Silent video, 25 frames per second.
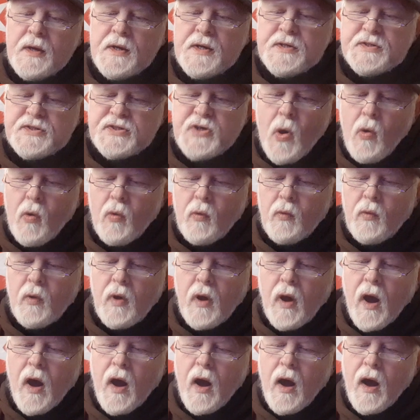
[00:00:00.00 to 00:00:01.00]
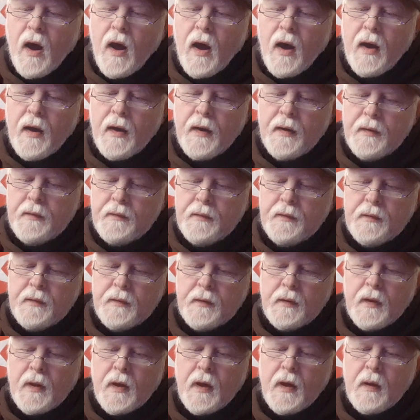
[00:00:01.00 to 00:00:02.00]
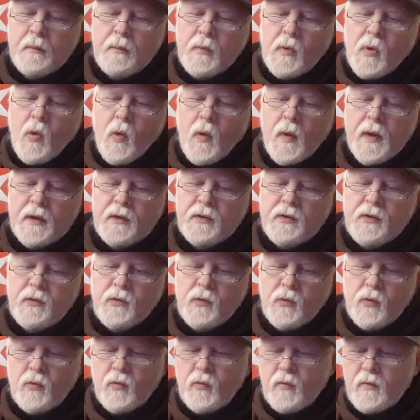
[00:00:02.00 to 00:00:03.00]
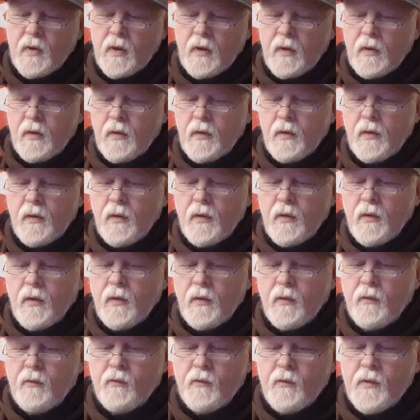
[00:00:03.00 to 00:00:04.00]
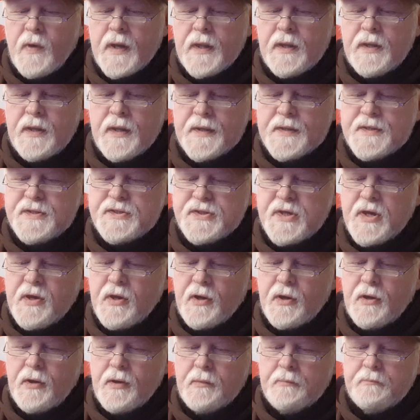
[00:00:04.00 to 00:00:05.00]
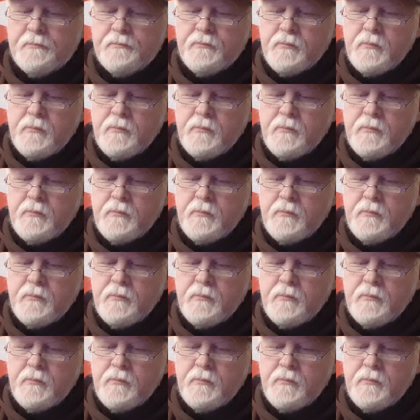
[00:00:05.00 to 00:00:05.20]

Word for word: So uh, I'm going to read this here.